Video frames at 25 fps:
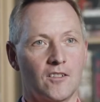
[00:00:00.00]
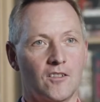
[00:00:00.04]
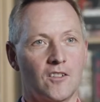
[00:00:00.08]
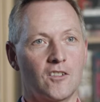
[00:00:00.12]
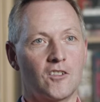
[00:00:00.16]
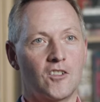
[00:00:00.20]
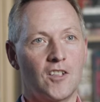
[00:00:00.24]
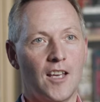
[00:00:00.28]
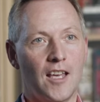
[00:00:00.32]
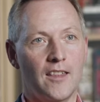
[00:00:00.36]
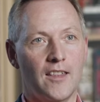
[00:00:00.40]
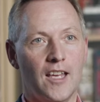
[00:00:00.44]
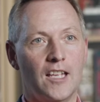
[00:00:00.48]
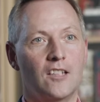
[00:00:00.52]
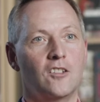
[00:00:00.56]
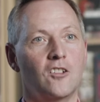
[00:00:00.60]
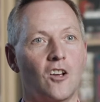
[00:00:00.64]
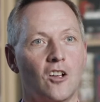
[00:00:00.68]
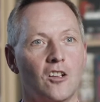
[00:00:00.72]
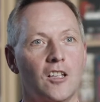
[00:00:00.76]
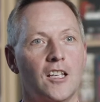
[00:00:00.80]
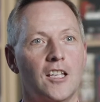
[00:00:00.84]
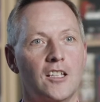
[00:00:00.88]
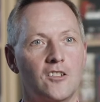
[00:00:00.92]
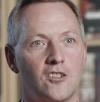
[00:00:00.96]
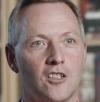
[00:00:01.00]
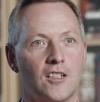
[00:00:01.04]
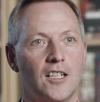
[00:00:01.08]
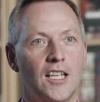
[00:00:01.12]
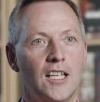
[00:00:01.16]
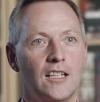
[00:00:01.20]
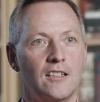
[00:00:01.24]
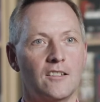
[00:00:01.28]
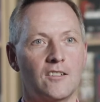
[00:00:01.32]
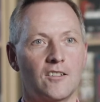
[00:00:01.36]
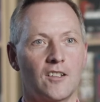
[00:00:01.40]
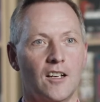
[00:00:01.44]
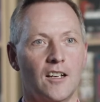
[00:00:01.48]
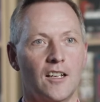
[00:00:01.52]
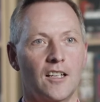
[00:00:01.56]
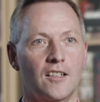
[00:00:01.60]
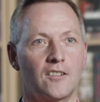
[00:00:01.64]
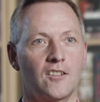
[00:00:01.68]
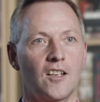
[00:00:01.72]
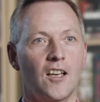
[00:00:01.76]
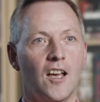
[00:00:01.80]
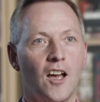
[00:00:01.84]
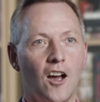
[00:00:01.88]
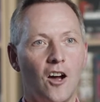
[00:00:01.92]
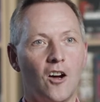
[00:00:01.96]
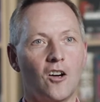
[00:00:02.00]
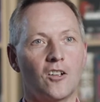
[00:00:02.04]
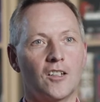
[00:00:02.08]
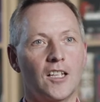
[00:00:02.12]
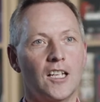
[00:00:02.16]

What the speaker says: to share their knowledge and insights on